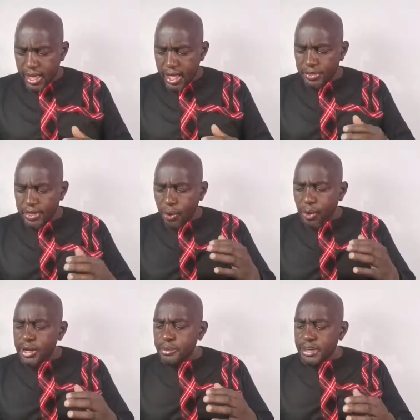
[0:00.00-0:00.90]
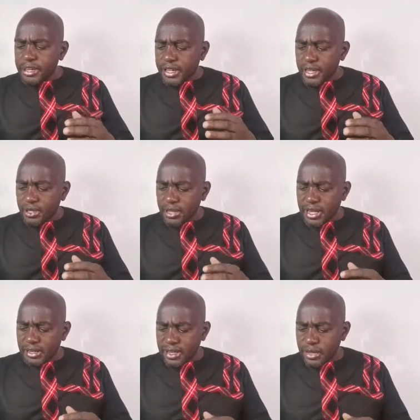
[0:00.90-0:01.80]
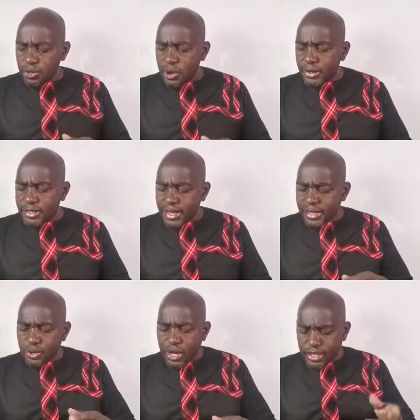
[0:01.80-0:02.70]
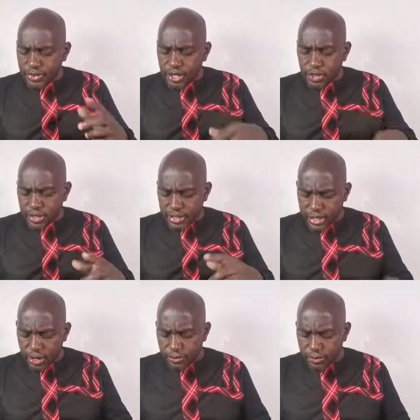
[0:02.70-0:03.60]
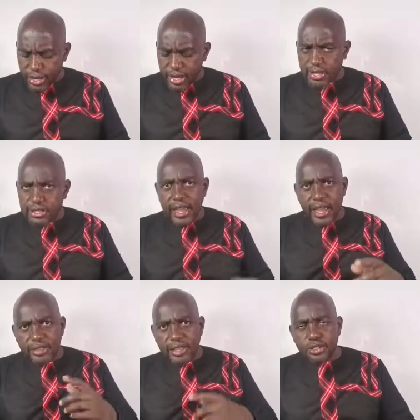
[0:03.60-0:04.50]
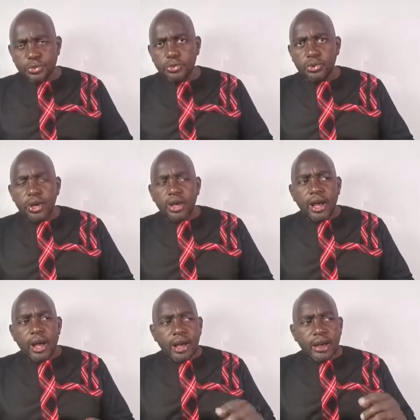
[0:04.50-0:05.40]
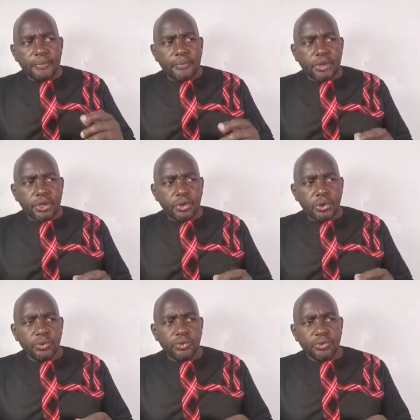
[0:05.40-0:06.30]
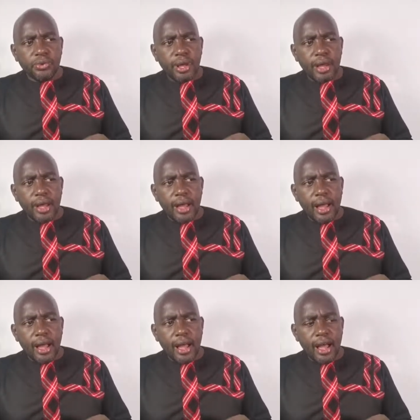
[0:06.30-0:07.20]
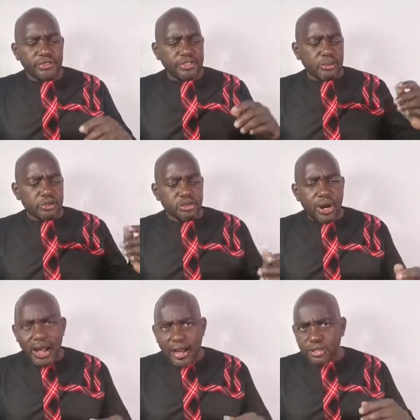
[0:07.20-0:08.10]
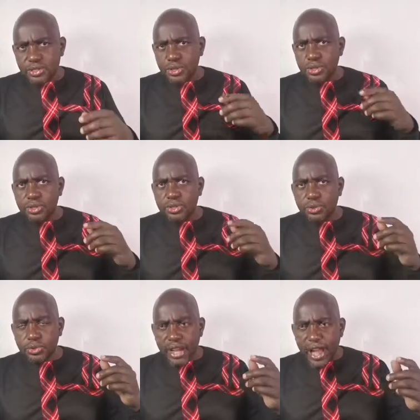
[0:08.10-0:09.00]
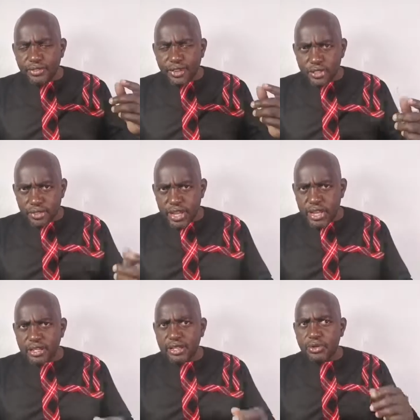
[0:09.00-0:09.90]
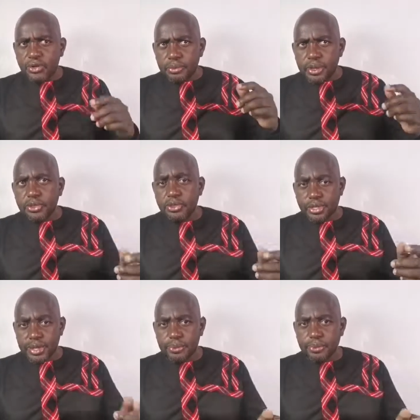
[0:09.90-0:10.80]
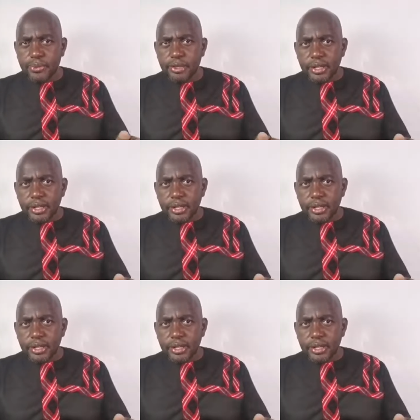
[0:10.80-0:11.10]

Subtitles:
and the only medication that you are giving yourself is either to have some drugs or to have a drink that will make you sleep.